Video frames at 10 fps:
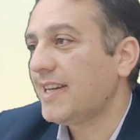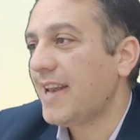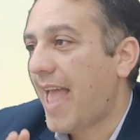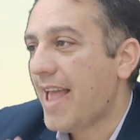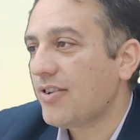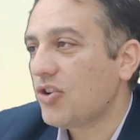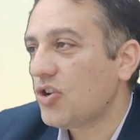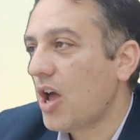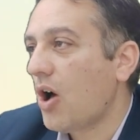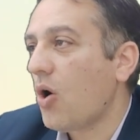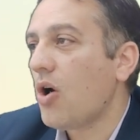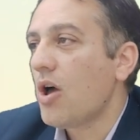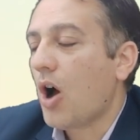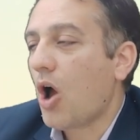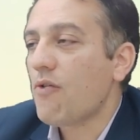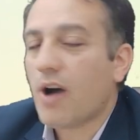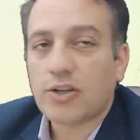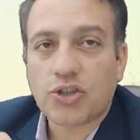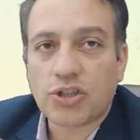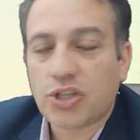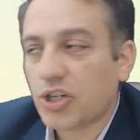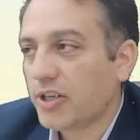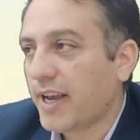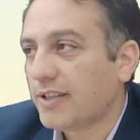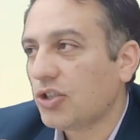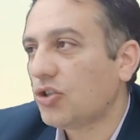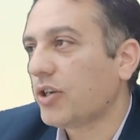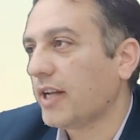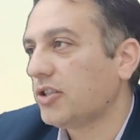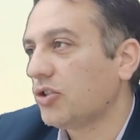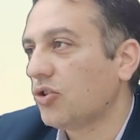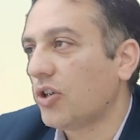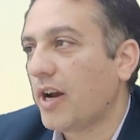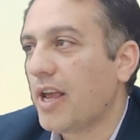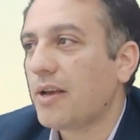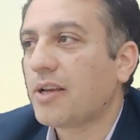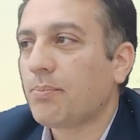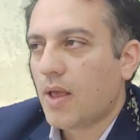and now I want to create a two category.